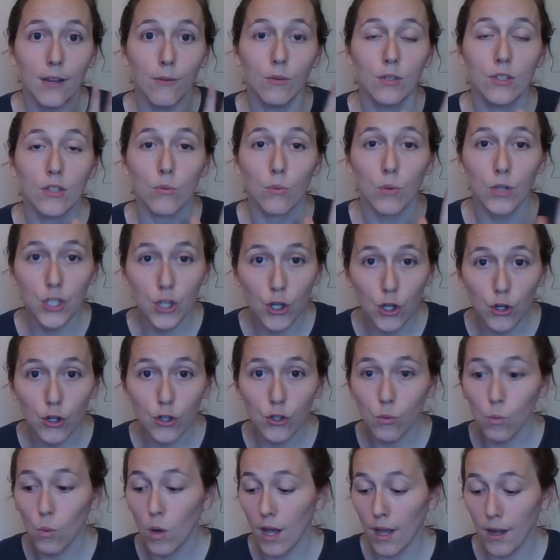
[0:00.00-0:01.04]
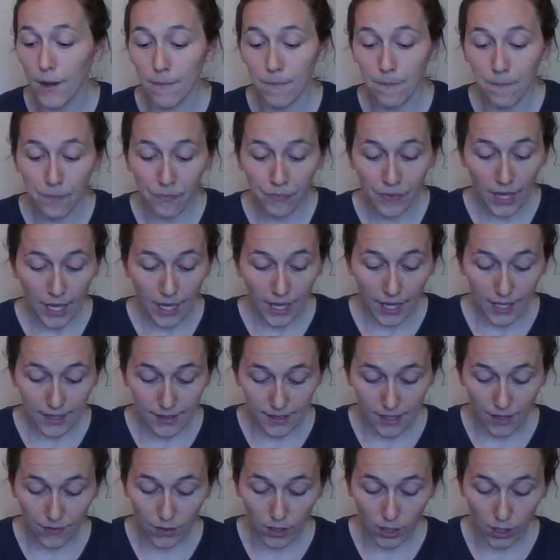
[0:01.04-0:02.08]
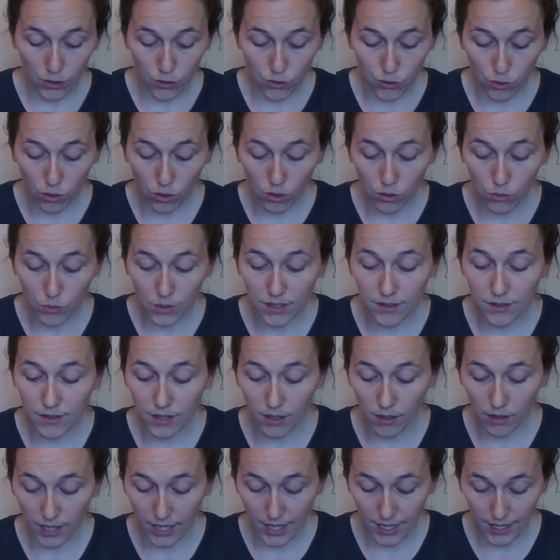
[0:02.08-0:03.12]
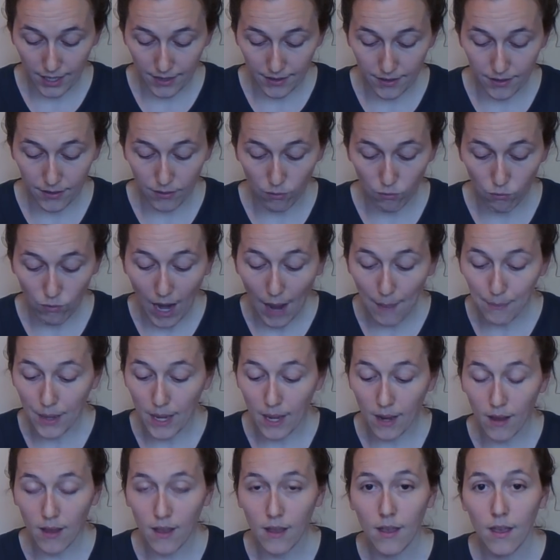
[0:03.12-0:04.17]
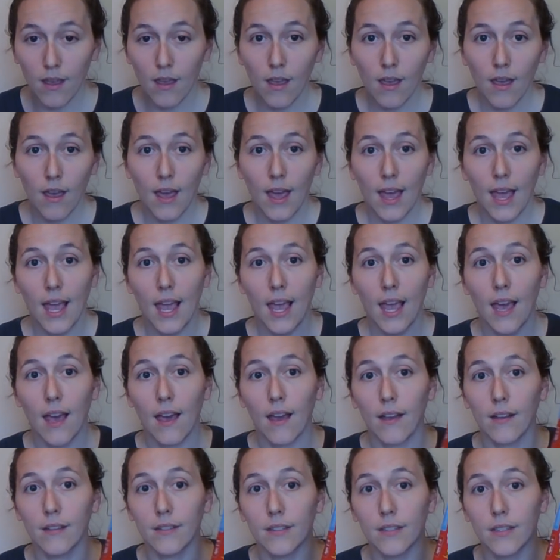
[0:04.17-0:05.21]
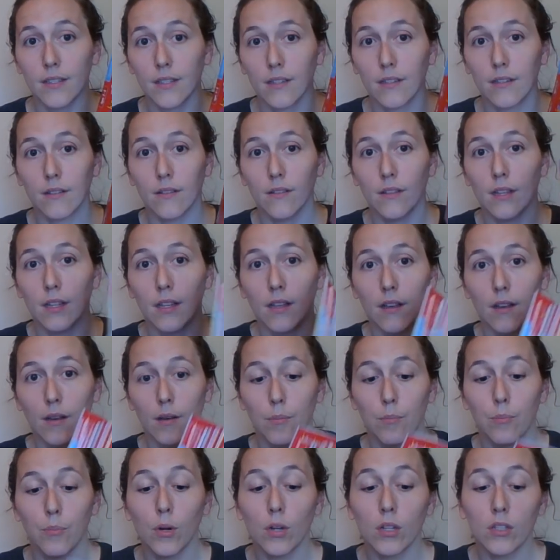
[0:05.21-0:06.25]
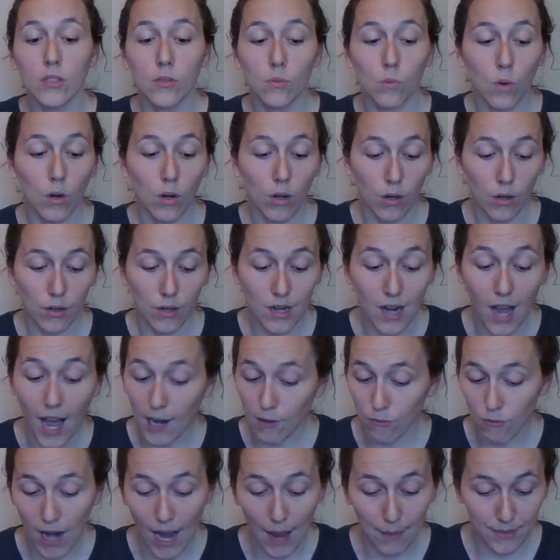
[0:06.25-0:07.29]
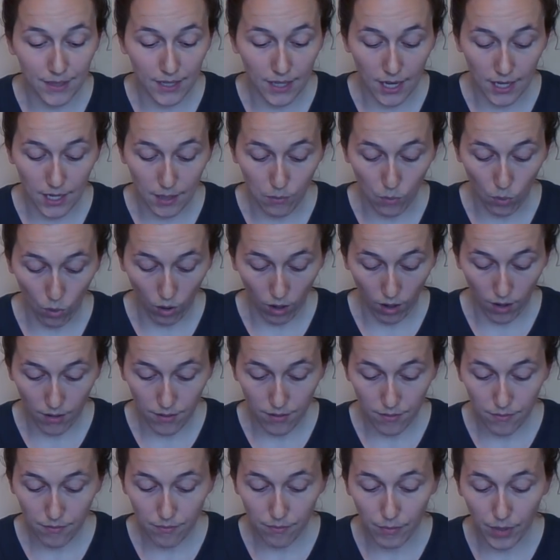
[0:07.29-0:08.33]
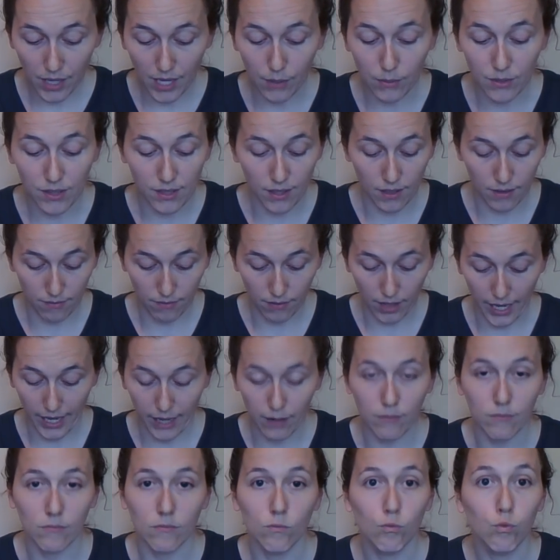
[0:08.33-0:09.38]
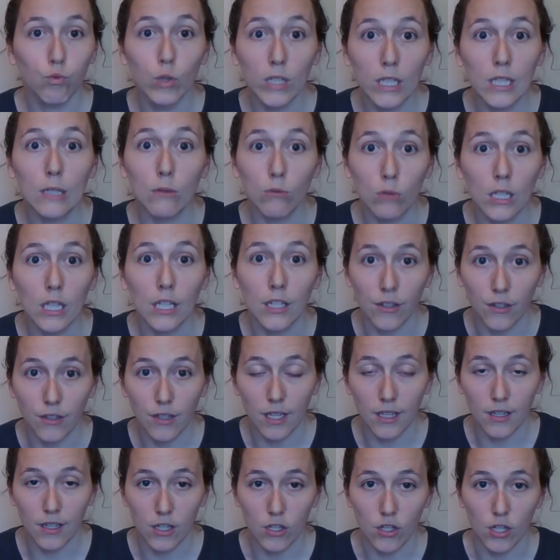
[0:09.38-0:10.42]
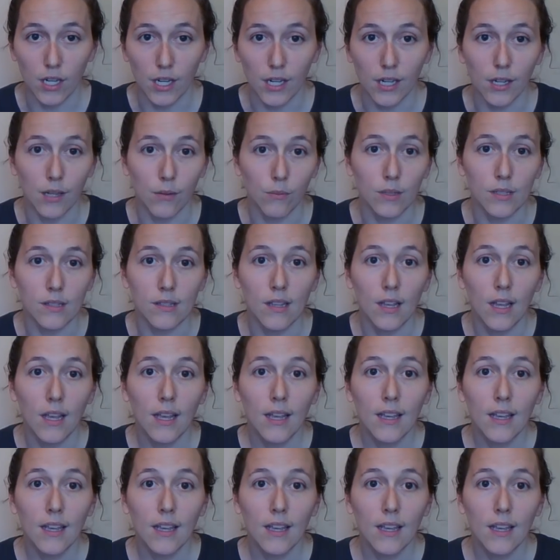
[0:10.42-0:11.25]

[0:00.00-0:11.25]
it was a returned one. It said the controller was still in its wrapping and the books were not wrapped anymore, but it was in like really, really good condition. And it was